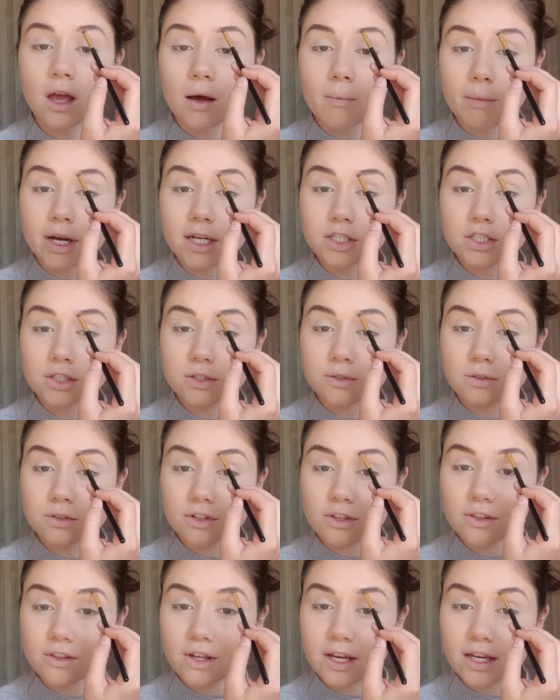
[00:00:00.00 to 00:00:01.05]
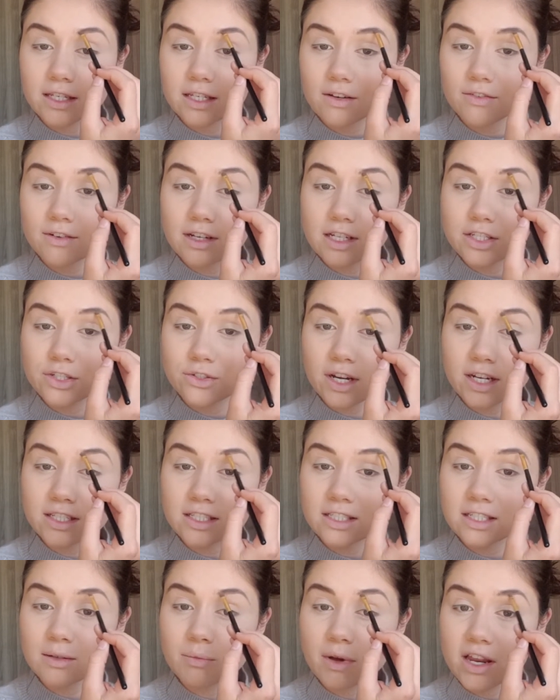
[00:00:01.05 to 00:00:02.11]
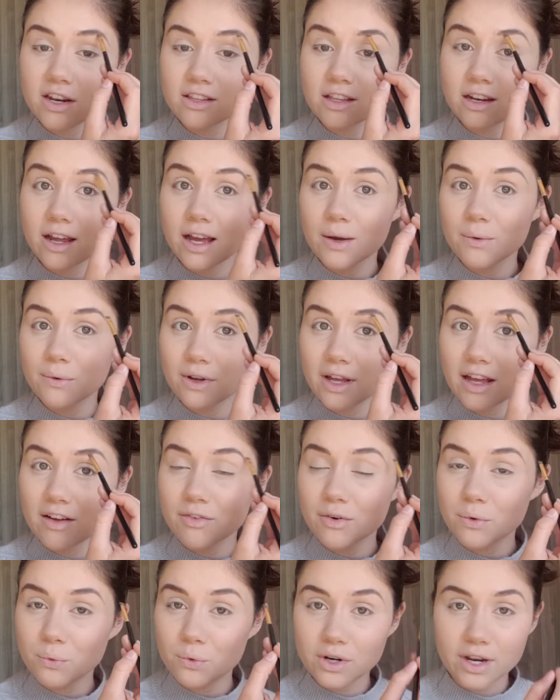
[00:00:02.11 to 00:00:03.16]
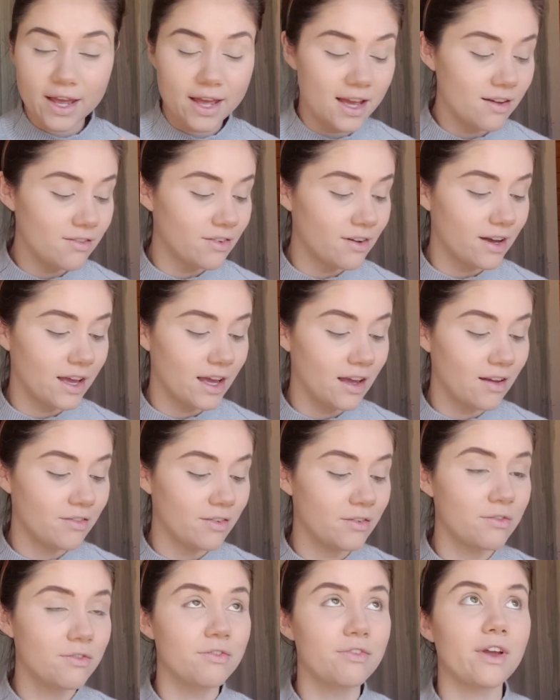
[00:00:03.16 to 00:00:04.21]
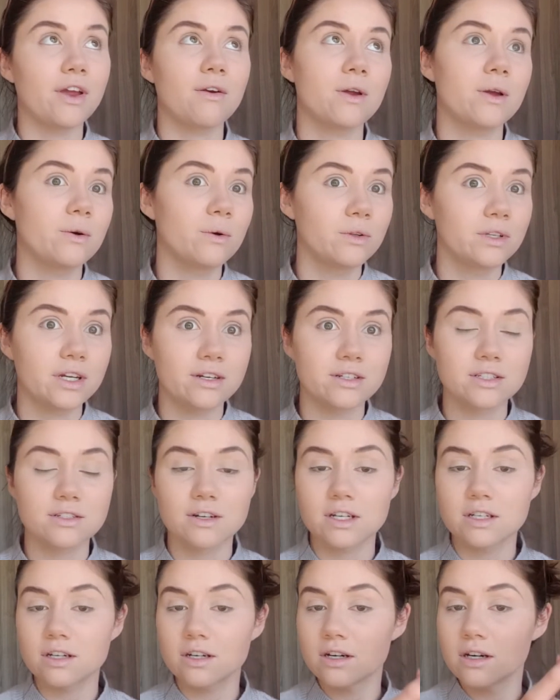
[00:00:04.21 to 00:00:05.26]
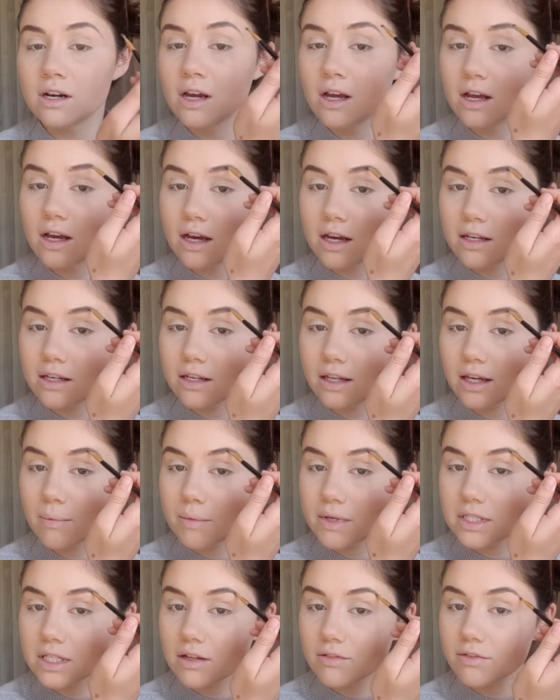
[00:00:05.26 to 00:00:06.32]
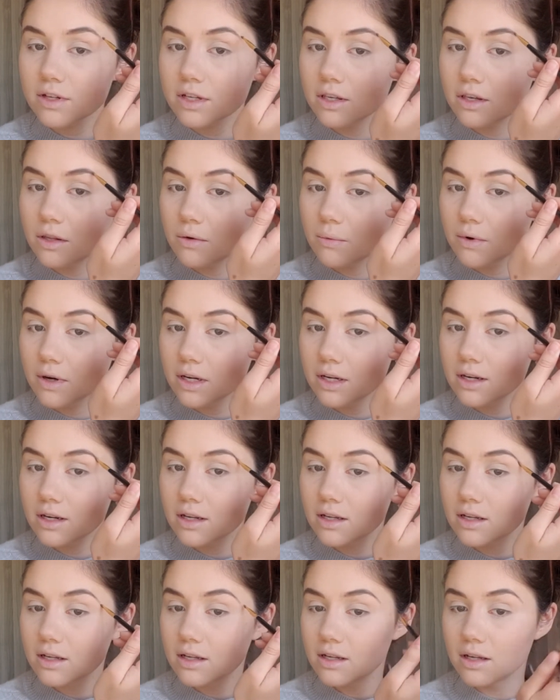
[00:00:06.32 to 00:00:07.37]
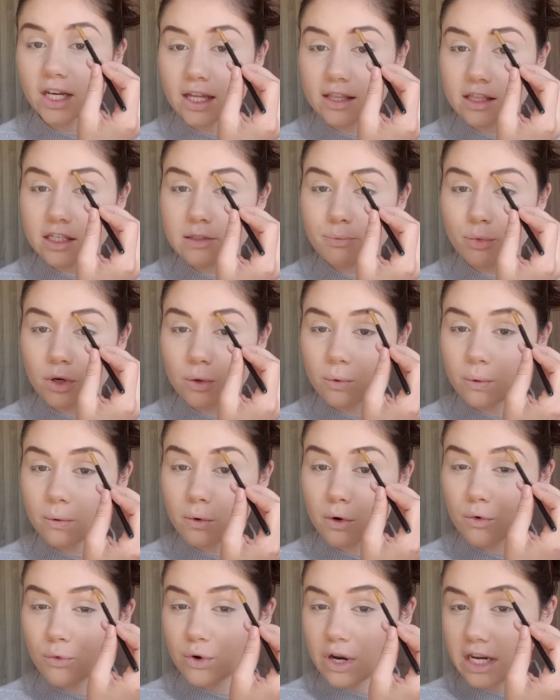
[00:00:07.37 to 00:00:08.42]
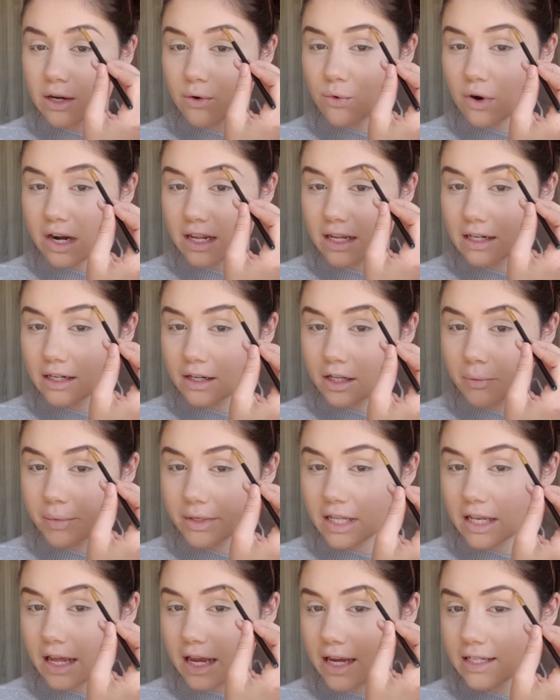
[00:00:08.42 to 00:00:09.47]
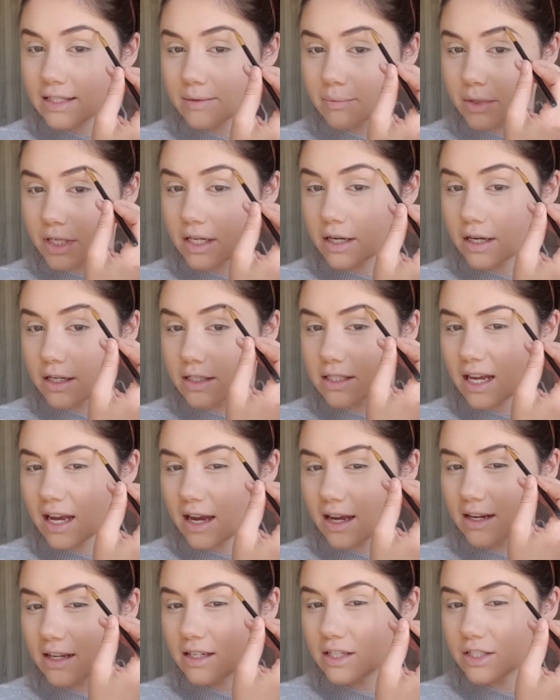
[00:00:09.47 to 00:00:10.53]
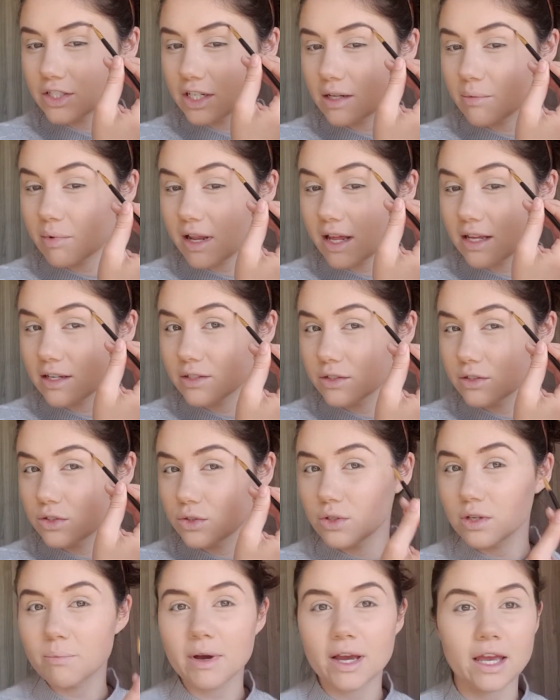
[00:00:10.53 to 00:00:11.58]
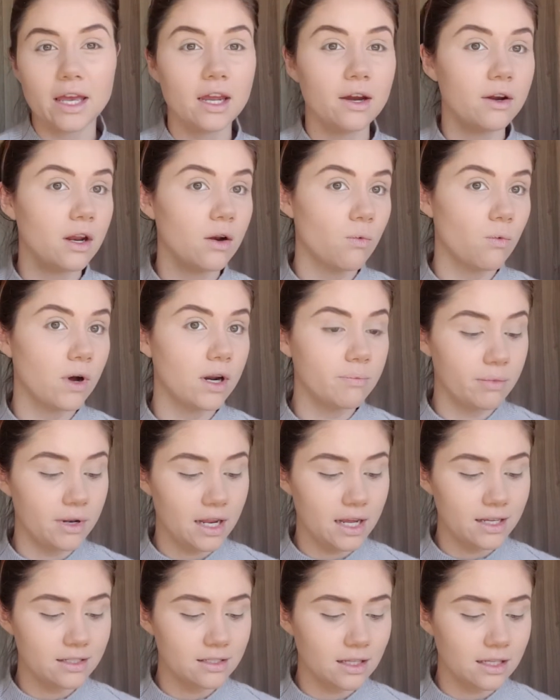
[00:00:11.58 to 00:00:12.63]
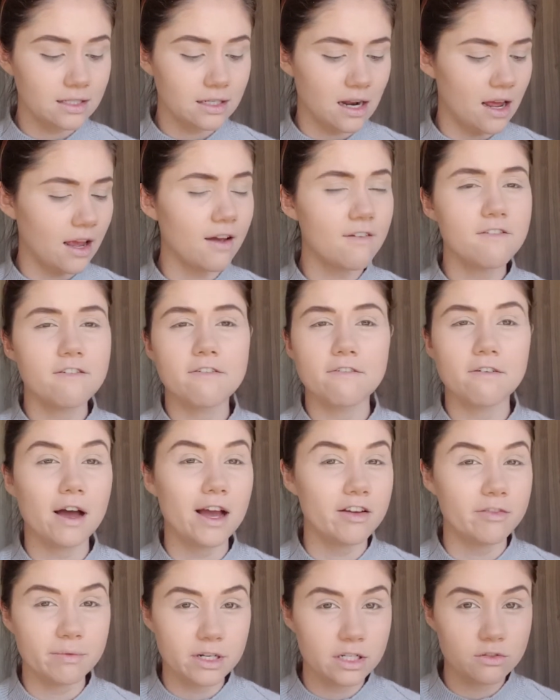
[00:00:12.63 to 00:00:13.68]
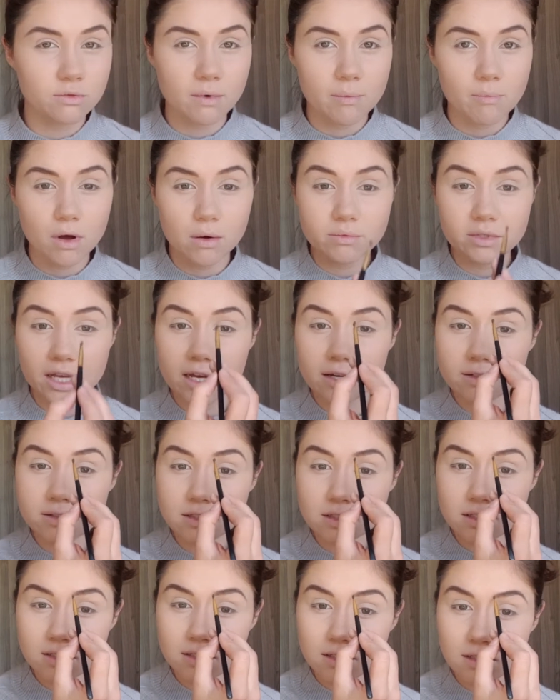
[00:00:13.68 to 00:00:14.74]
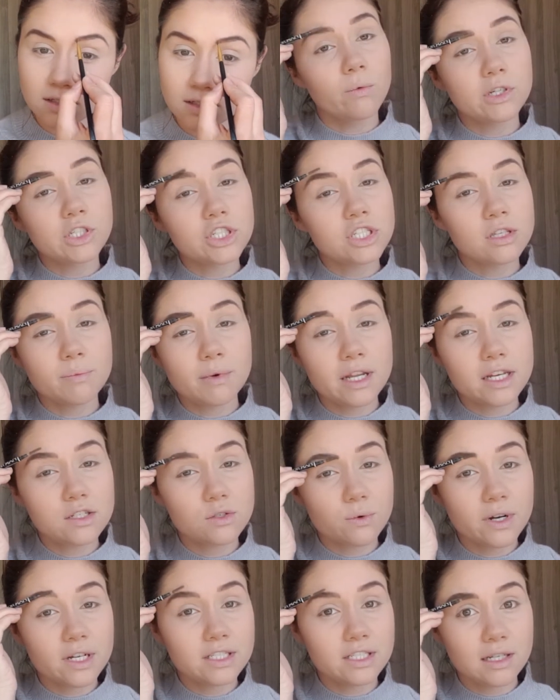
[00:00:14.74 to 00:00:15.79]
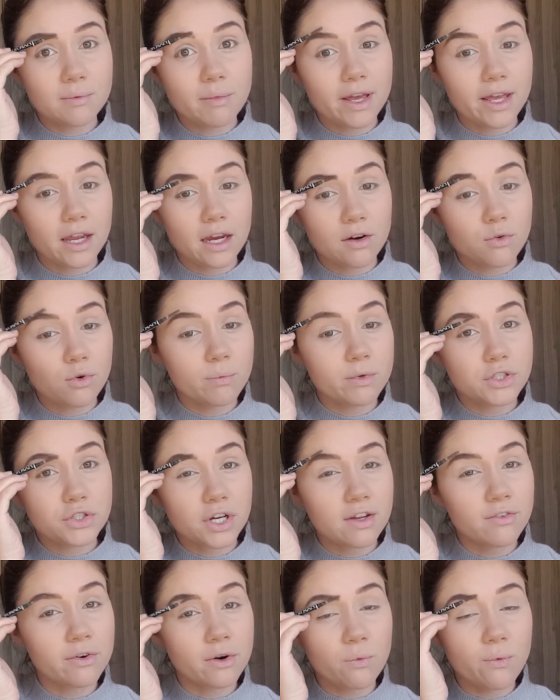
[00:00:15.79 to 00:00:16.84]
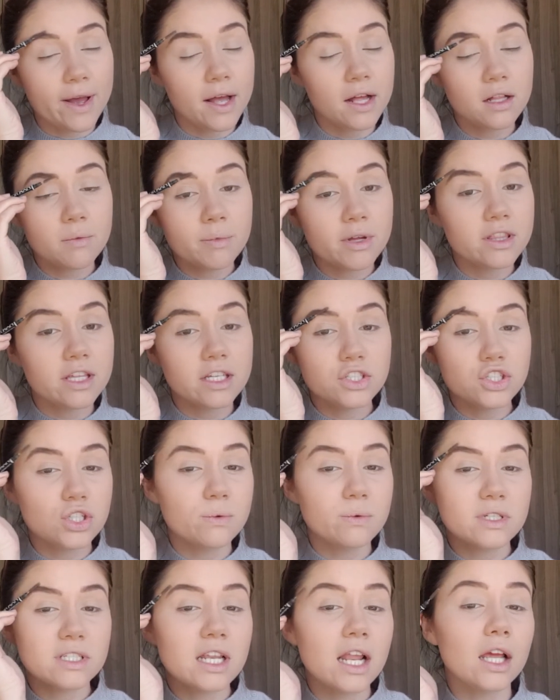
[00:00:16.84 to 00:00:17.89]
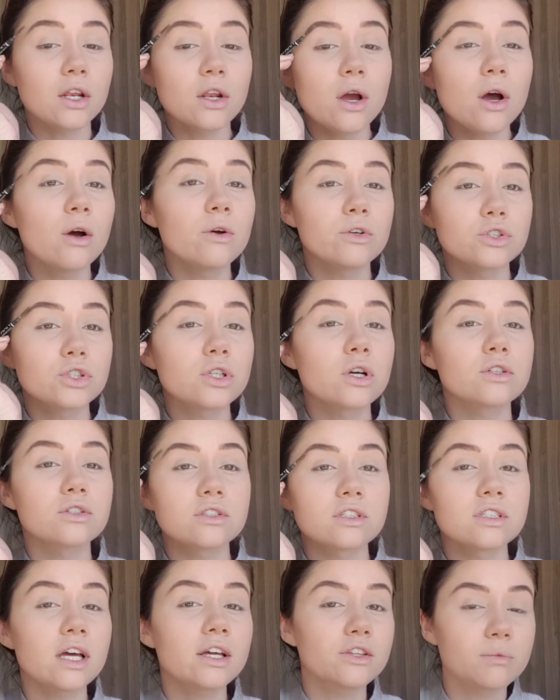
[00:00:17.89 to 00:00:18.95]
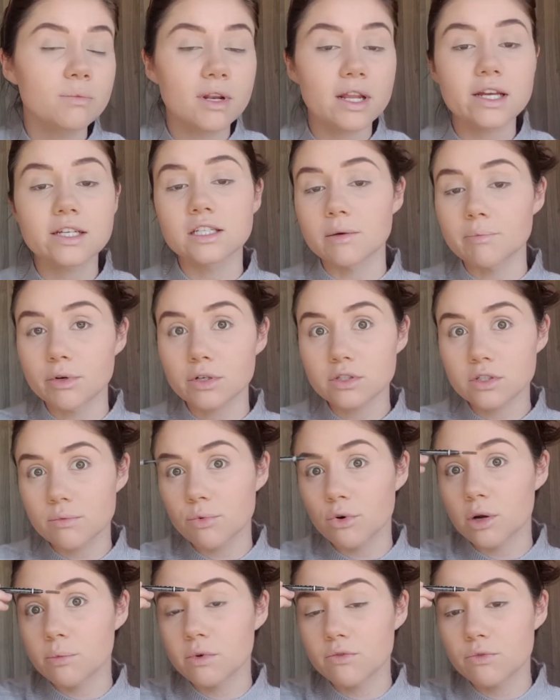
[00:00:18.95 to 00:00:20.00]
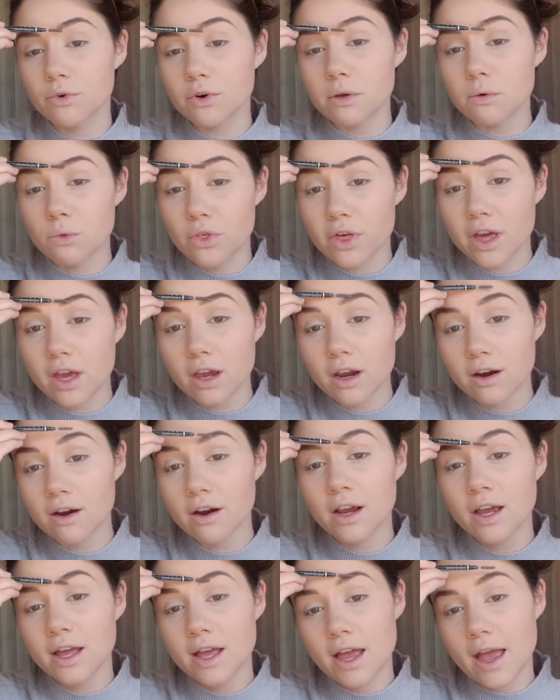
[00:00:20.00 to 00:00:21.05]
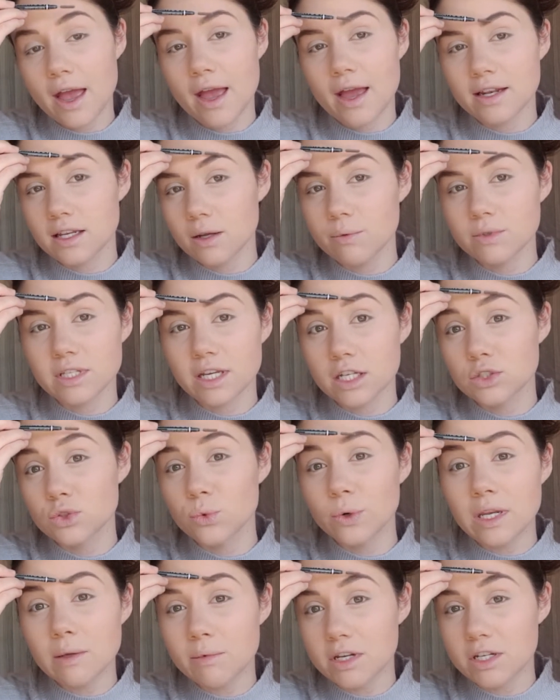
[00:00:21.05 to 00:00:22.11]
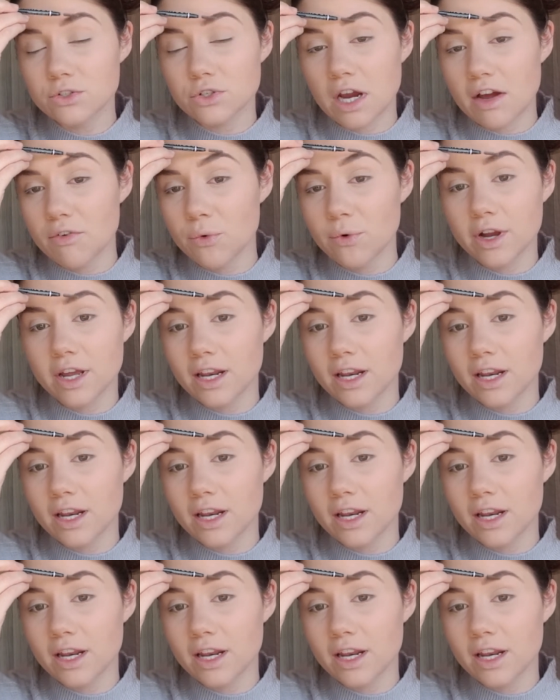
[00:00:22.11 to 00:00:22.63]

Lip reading: Mind you, they definitely straightened it better than I ever would have. I have a very old hair straightener. I need to get myself a new one. At this point, we were already running a little bit late because I'd initially planned on doing my hair in one place that's like 5 minutes from my mom's house, which is the place where I did my hair for Matric Farewell. But then she was like, no, you should go to this other place. I booked an appointment for you there. And it was like a 20-minute drive away.